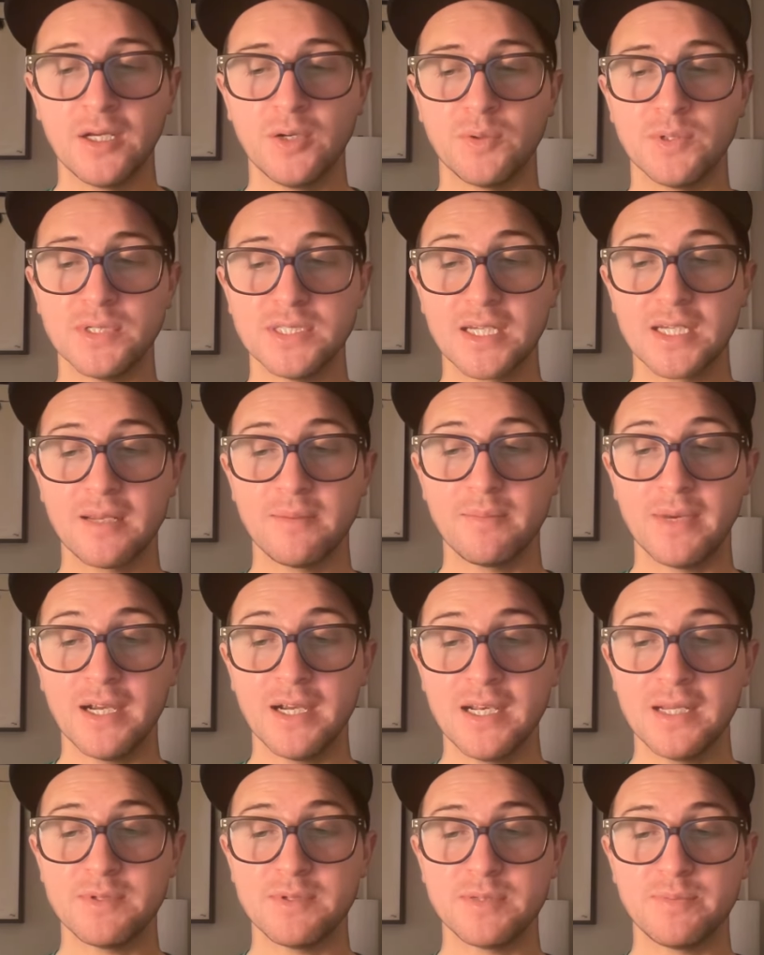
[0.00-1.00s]
Once again, my
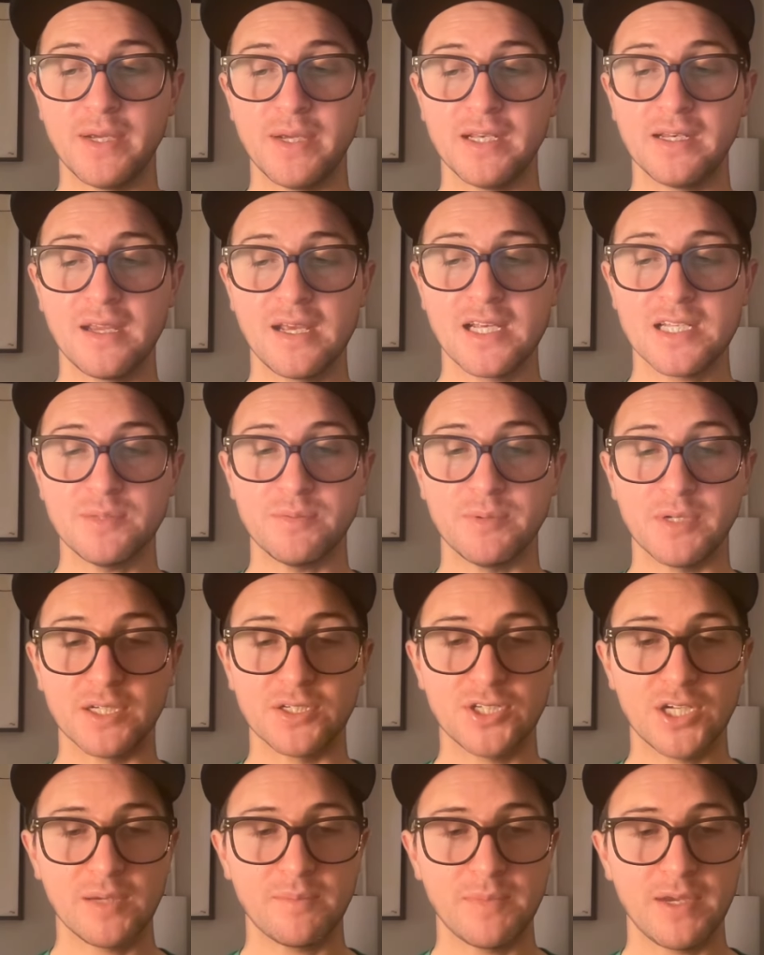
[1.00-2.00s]
name is Ben Kaspic.
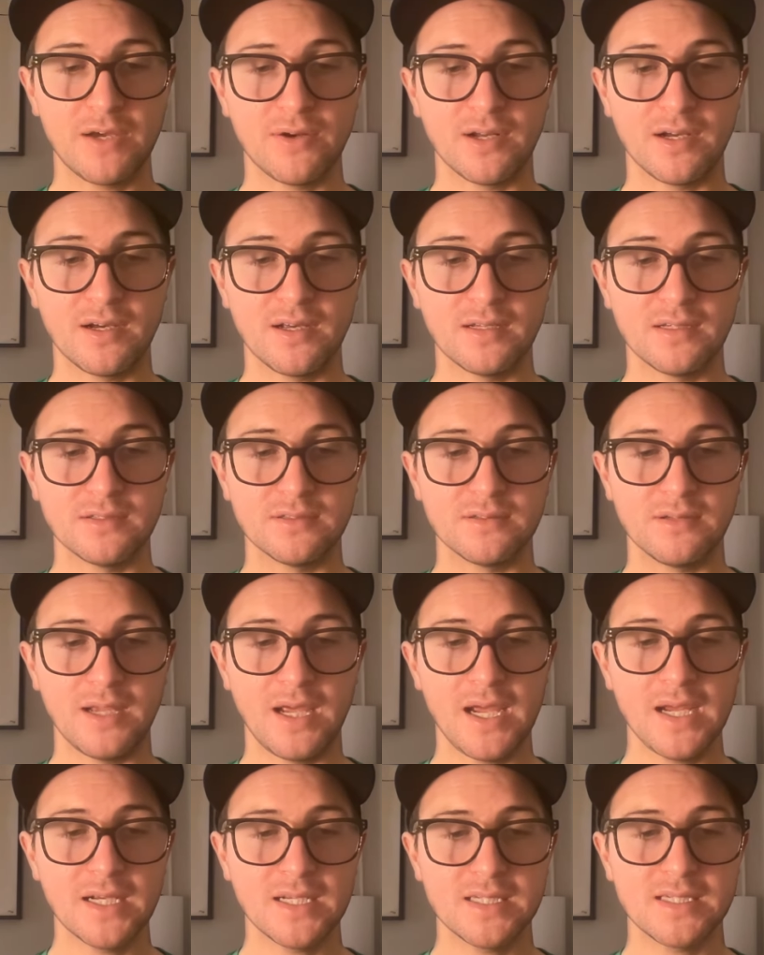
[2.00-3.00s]
Check me out on
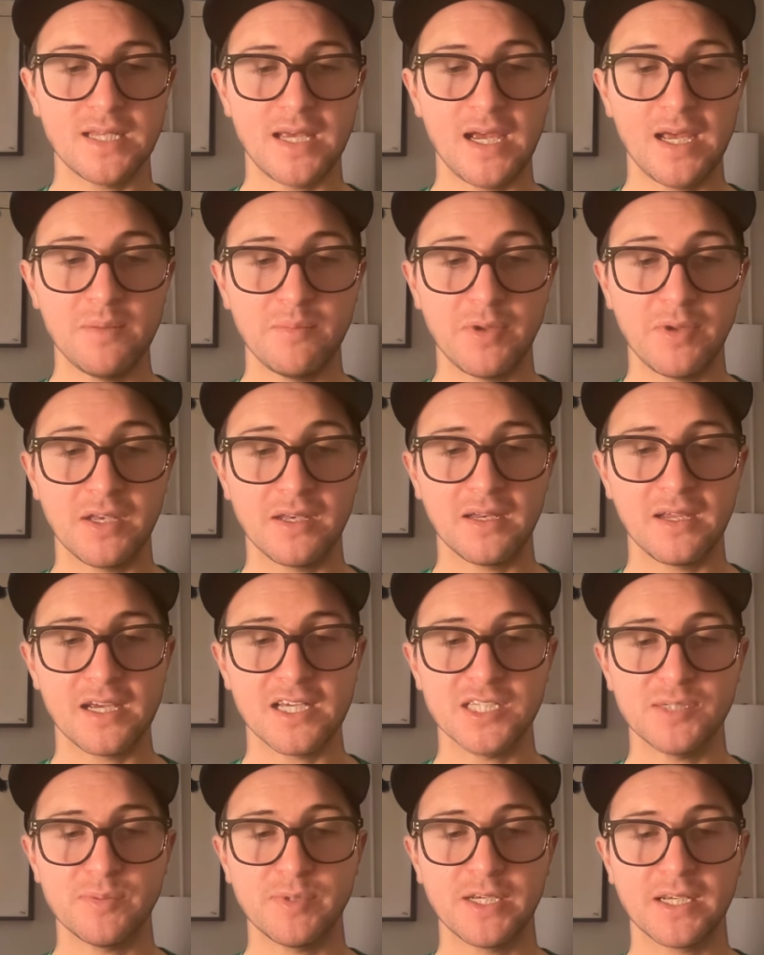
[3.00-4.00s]
X at Ben
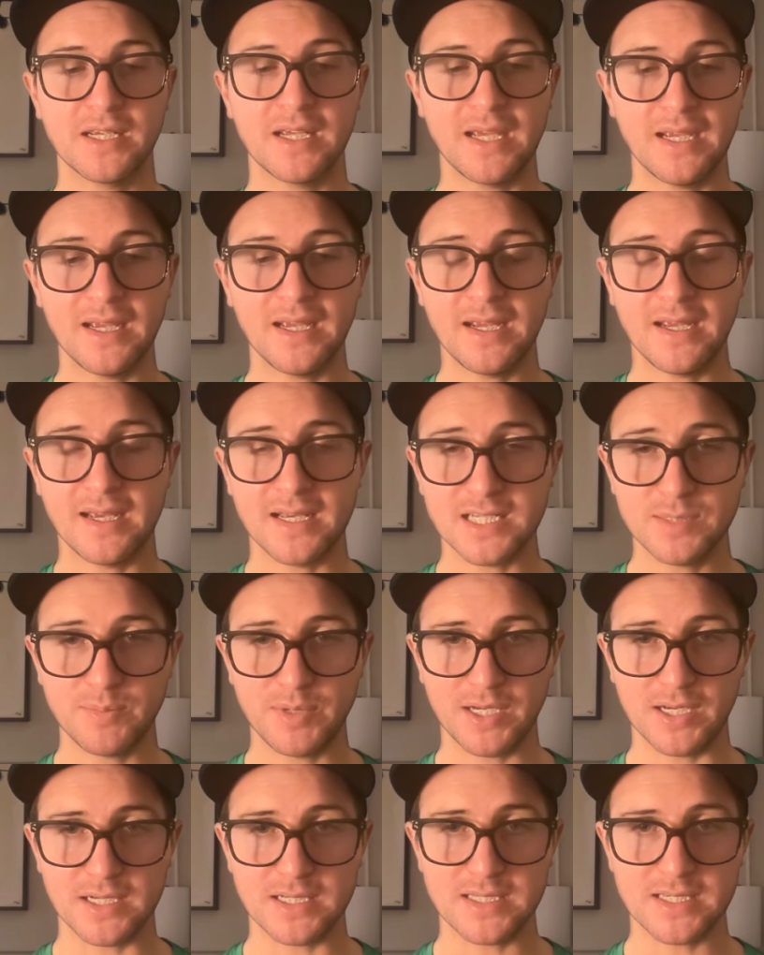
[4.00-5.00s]
Kaspic,
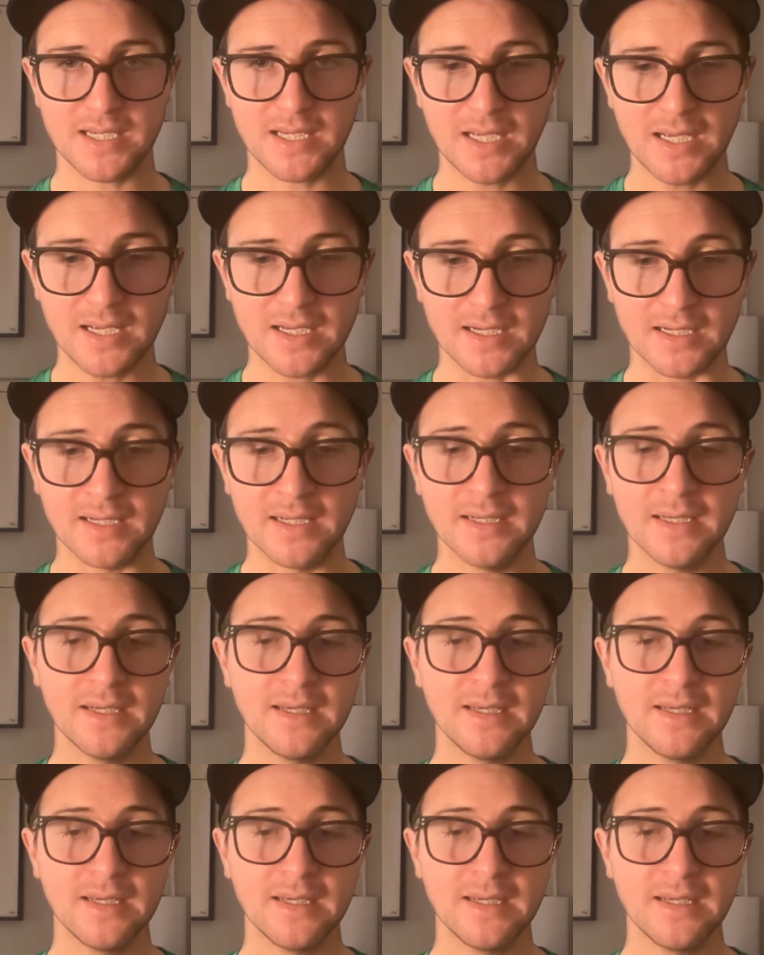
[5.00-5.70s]
K-A-S-P-I-C-K.